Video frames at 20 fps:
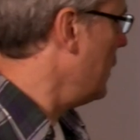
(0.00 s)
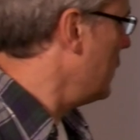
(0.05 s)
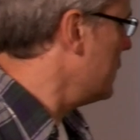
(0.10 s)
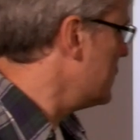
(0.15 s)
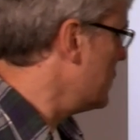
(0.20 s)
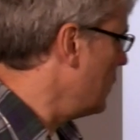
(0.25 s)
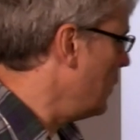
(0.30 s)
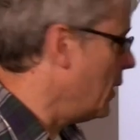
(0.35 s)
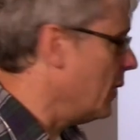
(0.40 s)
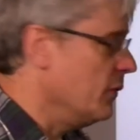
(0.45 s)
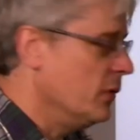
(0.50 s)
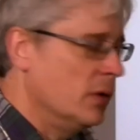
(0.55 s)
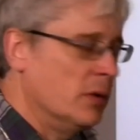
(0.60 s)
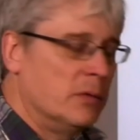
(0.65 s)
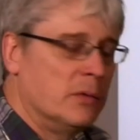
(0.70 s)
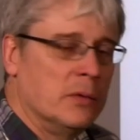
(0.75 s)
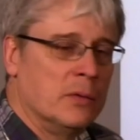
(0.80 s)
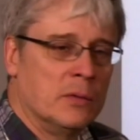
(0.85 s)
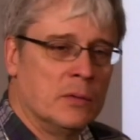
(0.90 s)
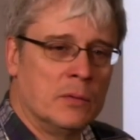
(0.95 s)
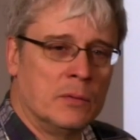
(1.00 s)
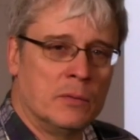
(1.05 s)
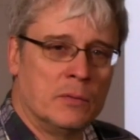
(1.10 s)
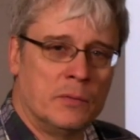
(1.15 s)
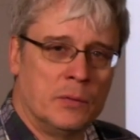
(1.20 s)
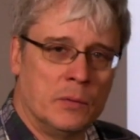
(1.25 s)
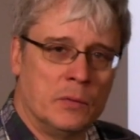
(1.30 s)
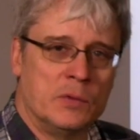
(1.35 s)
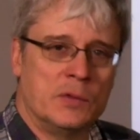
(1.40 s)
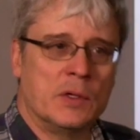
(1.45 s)
not so obvious in
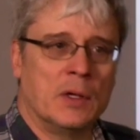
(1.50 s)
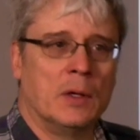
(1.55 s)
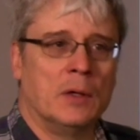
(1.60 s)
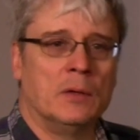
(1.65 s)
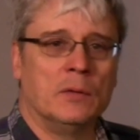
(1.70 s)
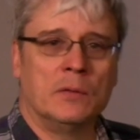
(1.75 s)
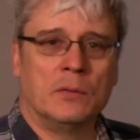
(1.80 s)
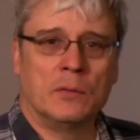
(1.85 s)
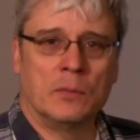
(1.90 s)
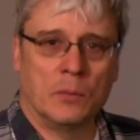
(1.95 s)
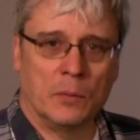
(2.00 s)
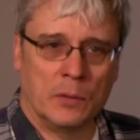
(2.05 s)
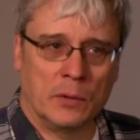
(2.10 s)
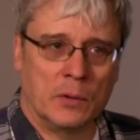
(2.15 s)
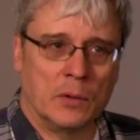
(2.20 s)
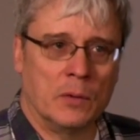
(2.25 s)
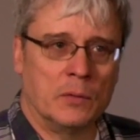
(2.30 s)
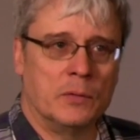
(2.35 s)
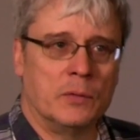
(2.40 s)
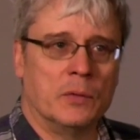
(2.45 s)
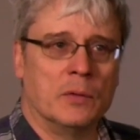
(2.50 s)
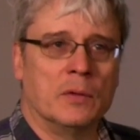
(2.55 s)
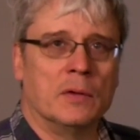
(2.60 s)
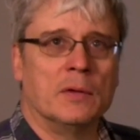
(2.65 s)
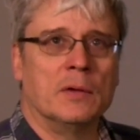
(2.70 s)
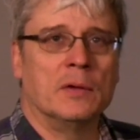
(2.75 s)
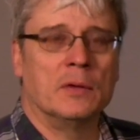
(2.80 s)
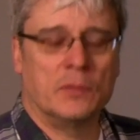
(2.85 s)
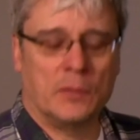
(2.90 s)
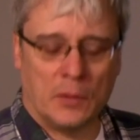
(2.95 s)
food science,
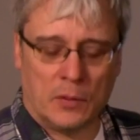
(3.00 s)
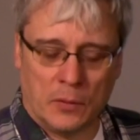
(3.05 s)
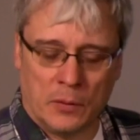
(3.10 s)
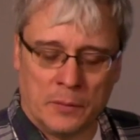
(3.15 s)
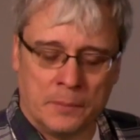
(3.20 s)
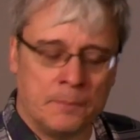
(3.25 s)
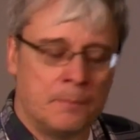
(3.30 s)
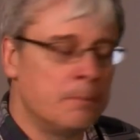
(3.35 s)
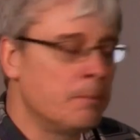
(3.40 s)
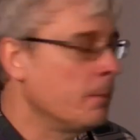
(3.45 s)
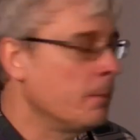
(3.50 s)
horticulture, etc.